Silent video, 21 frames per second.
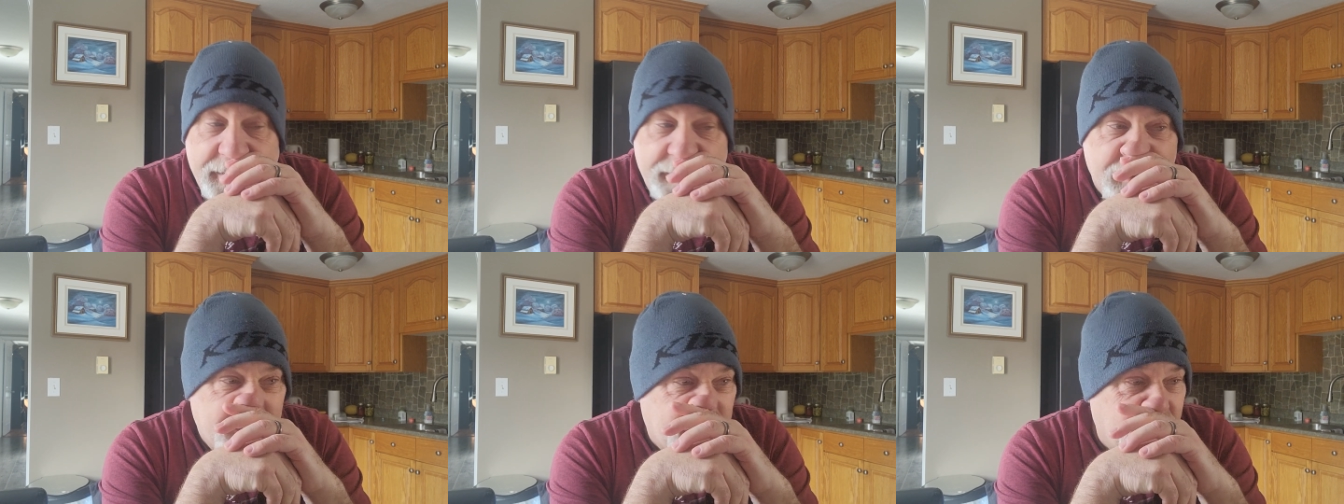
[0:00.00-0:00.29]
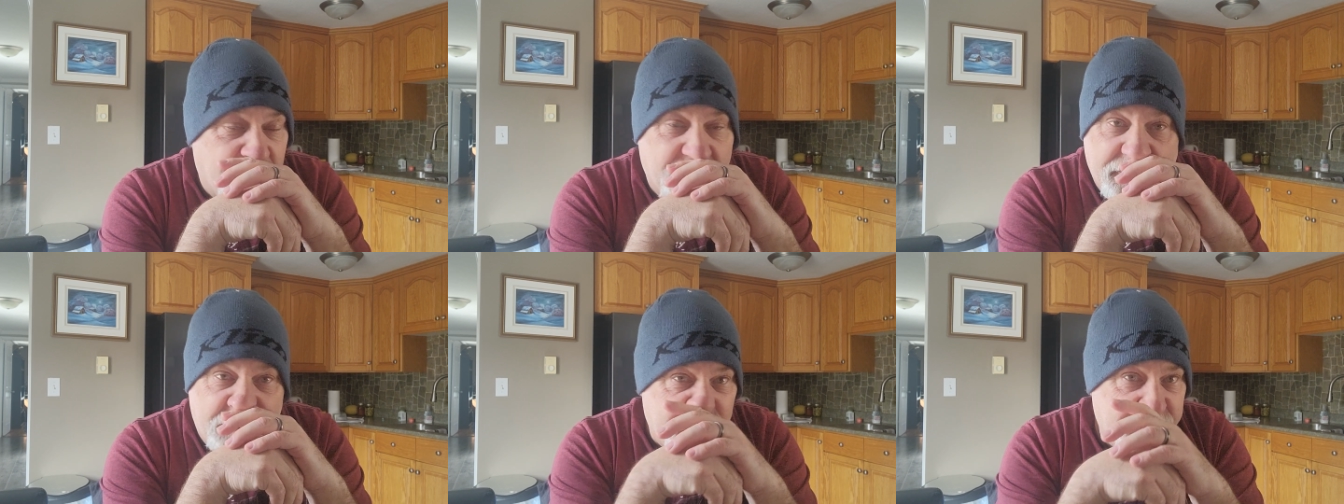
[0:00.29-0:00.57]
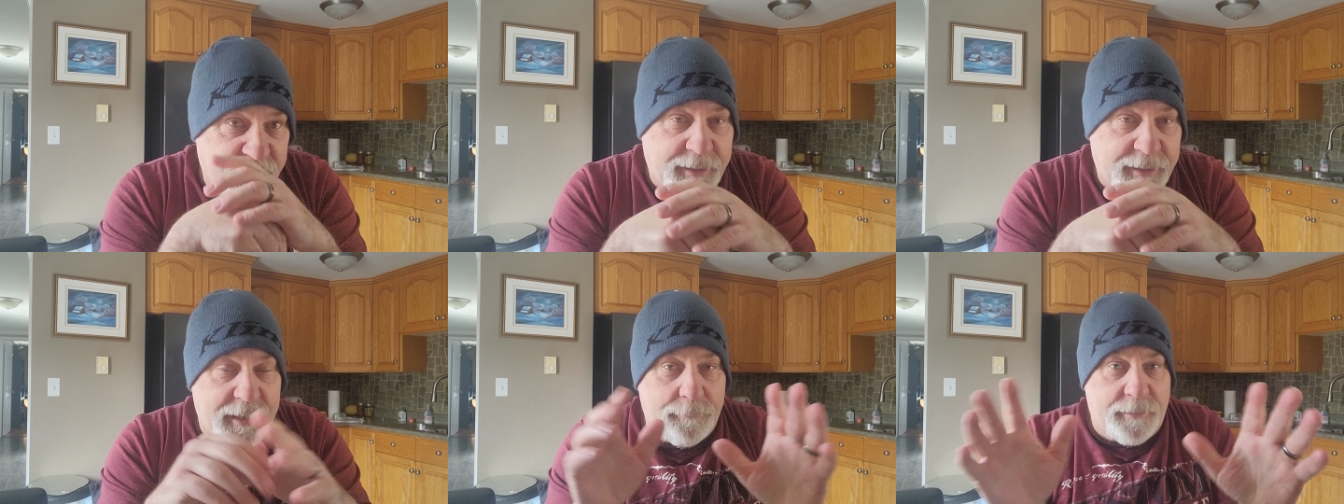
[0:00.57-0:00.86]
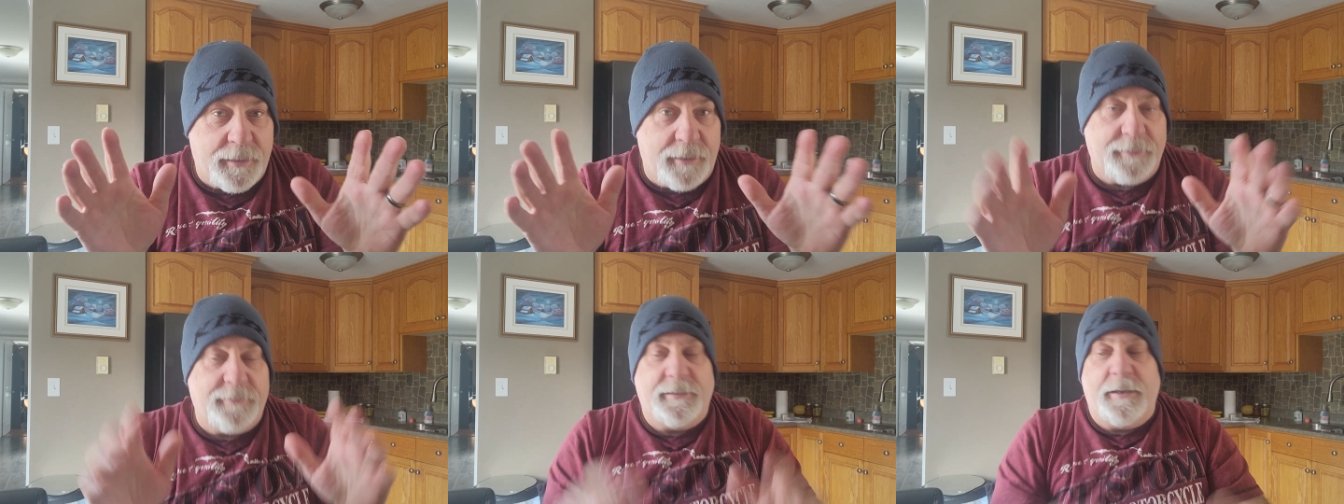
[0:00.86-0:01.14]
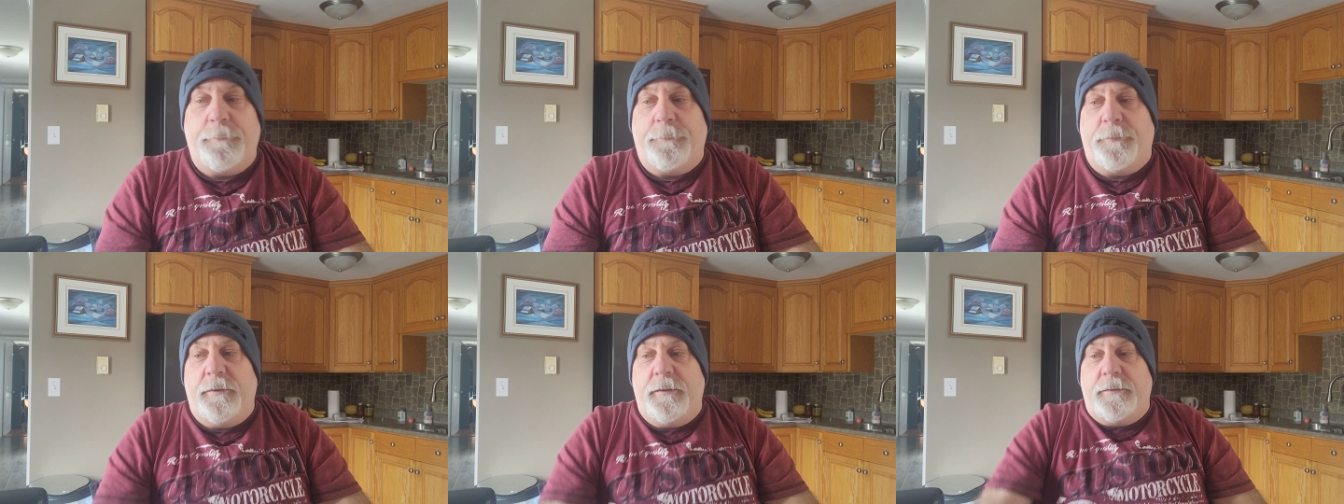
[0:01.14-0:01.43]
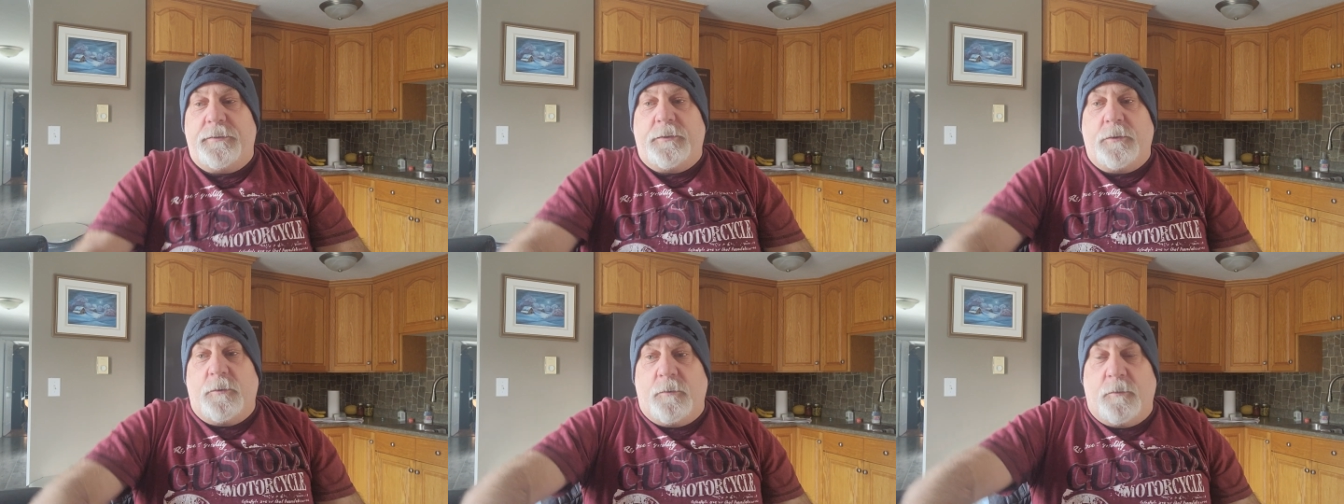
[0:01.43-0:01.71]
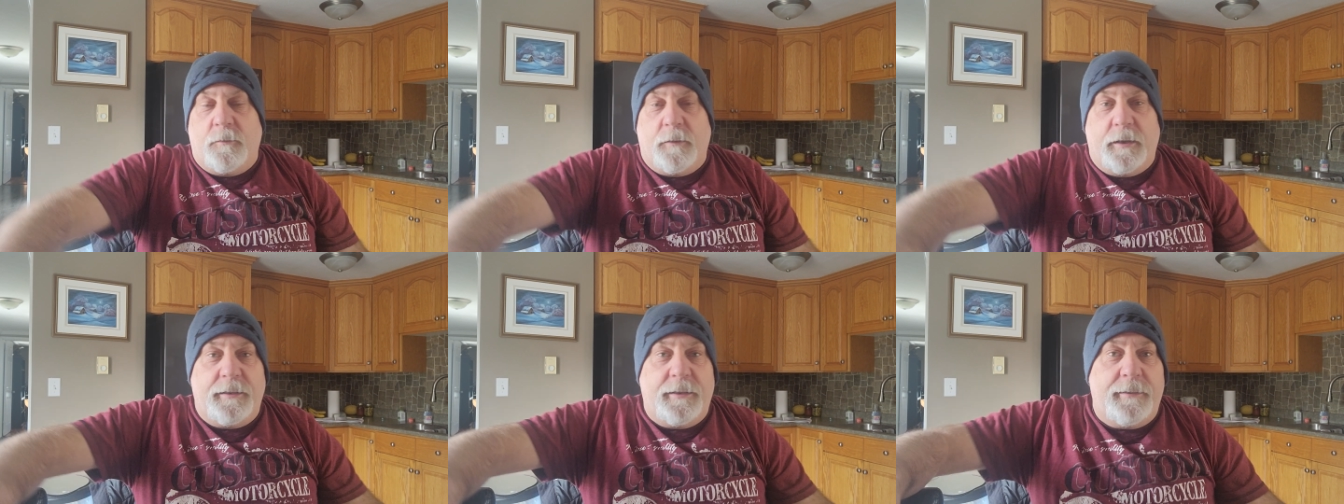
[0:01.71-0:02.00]
So I wanted to keep things separate,
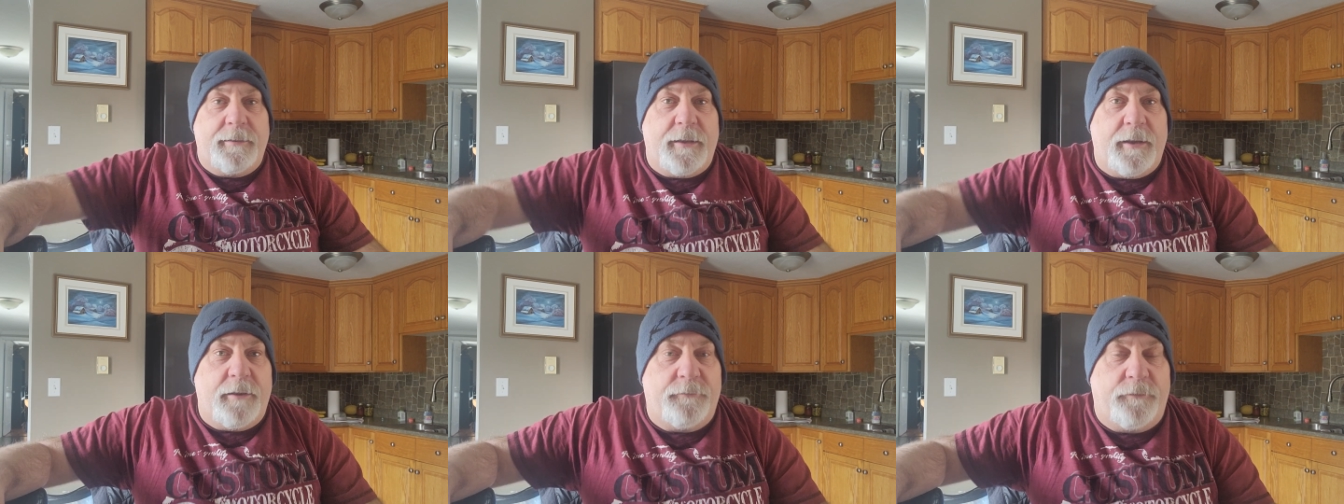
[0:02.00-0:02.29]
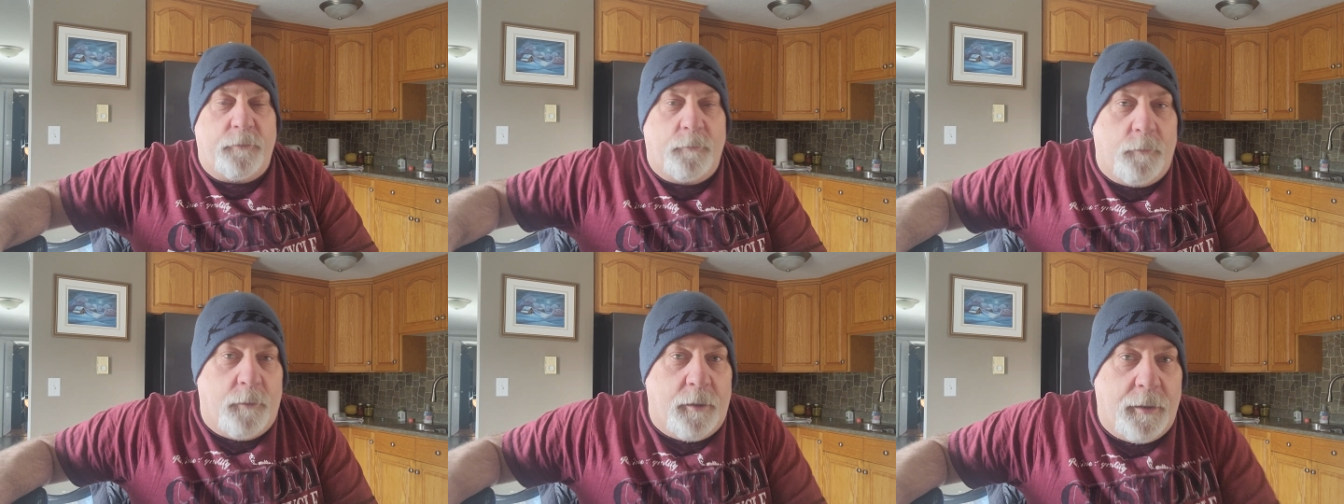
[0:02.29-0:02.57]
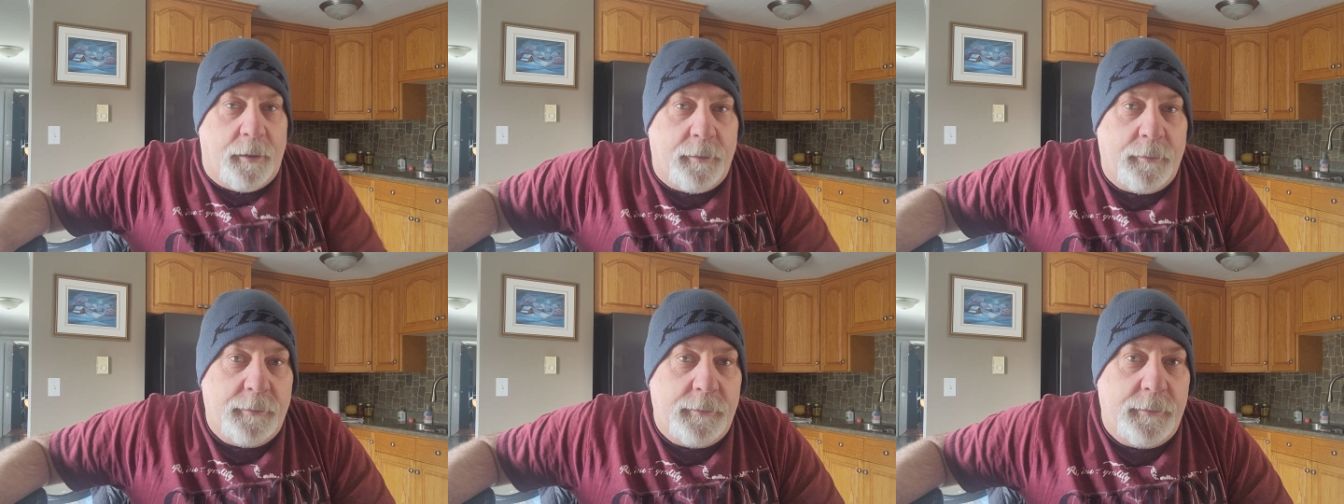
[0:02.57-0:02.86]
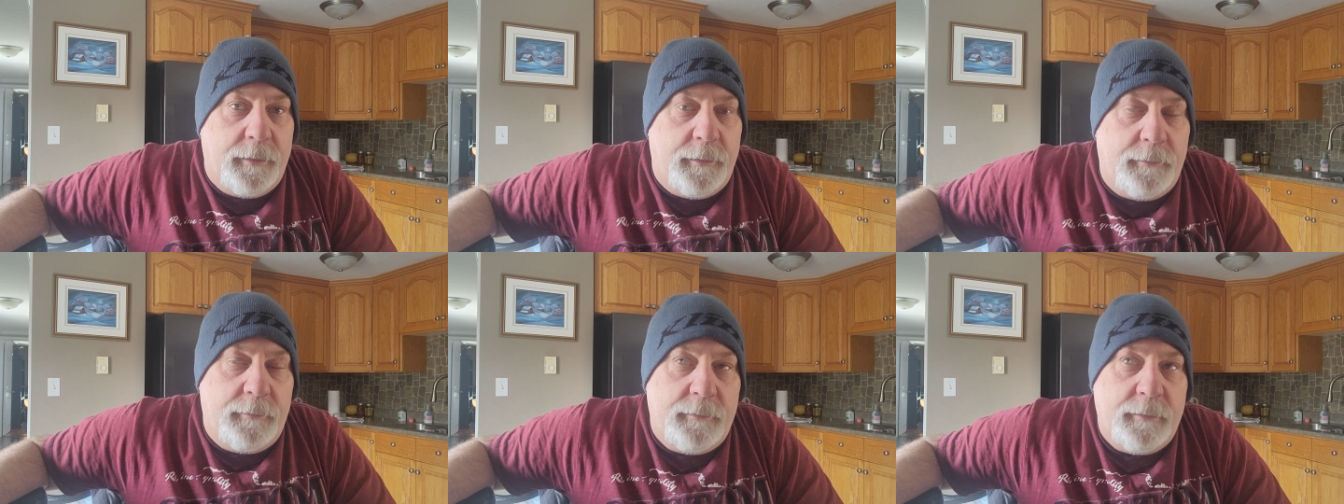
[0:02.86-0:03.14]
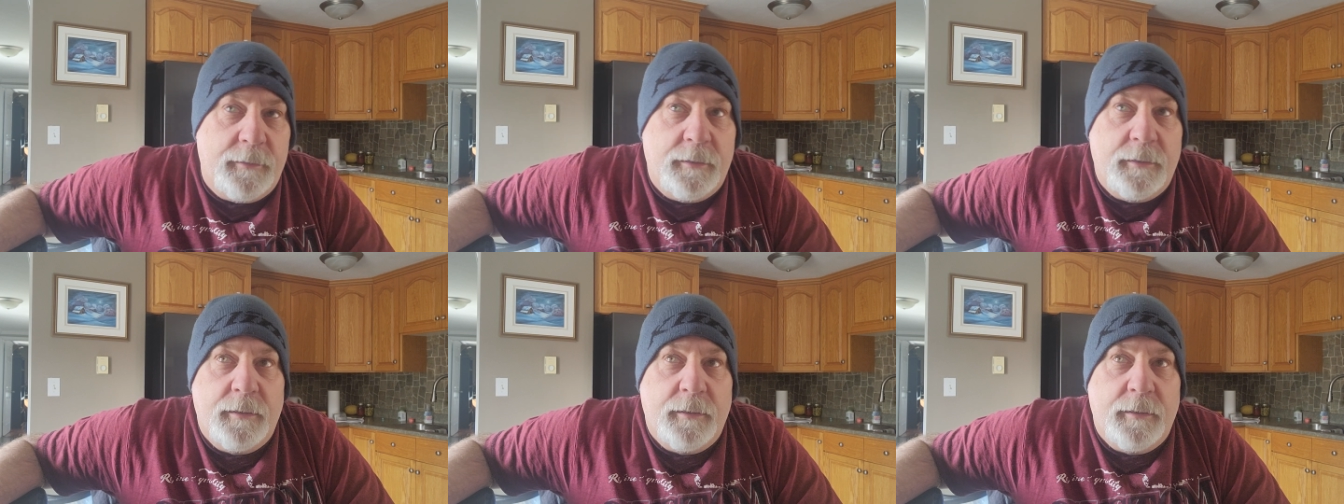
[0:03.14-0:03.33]
so I did that for a while, and then,